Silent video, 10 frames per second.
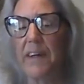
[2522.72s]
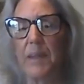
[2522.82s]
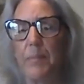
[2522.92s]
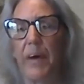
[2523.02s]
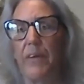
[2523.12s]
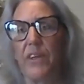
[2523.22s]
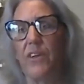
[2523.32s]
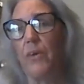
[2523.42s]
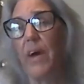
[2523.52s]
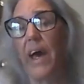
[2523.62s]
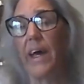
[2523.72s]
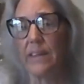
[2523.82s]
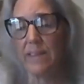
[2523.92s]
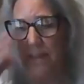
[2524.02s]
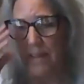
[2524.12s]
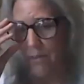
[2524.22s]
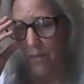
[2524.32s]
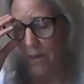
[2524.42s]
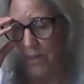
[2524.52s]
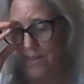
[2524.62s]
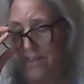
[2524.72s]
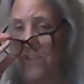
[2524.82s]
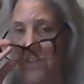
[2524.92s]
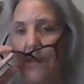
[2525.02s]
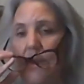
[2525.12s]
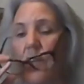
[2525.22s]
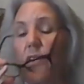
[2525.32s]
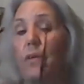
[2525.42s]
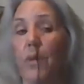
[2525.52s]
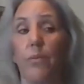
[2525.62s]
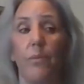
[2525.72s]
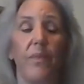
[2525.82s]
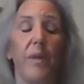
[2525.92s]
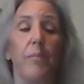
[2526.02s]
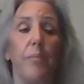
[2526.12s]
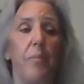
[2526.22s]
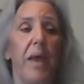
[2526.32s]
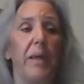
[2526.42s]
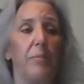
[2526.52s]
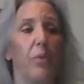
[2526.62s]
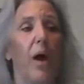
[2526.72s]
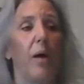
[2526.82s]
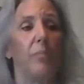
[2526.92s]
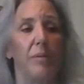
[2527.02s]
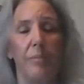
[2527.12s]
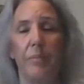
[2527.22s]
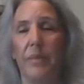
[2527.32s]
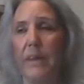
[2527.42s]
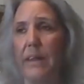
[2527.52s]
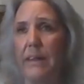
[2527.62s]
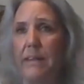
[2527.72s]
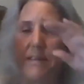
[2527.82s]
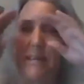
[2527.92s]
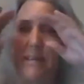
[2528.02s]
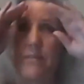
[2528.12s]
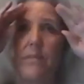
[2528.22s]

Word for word: talking about, you know, addicts and alcoholics just, you know, the the main problem is